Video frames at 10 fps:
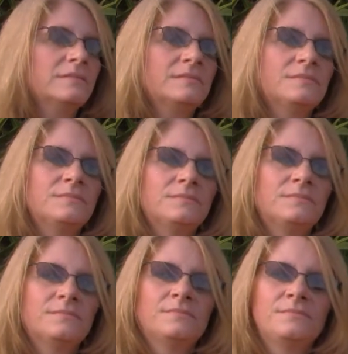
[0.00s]

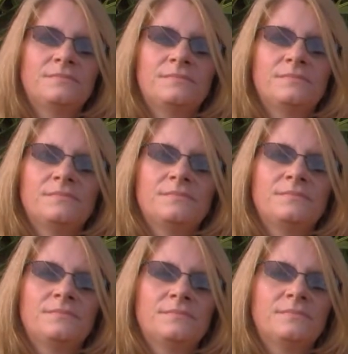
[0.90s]

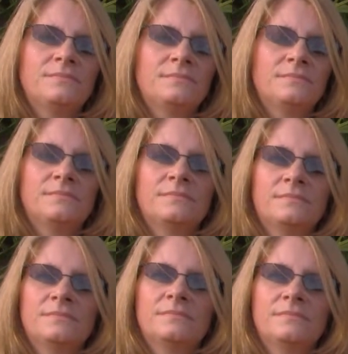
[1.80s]

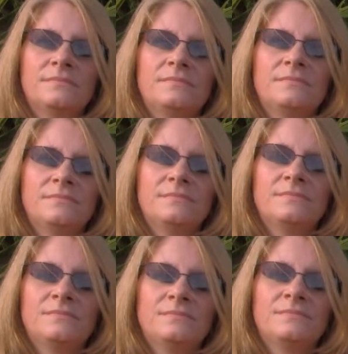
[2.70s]

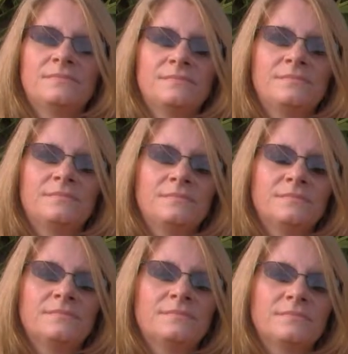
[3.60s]

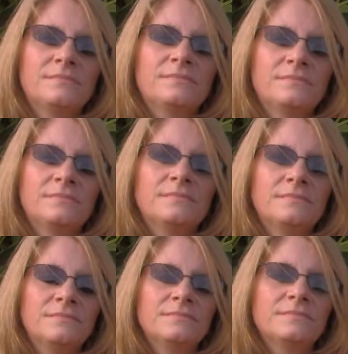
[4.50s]

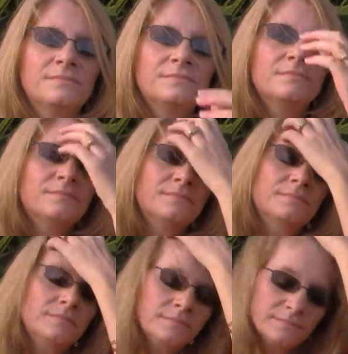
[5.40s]

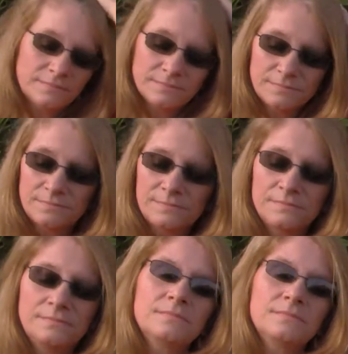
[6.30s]
The person shown says nothing.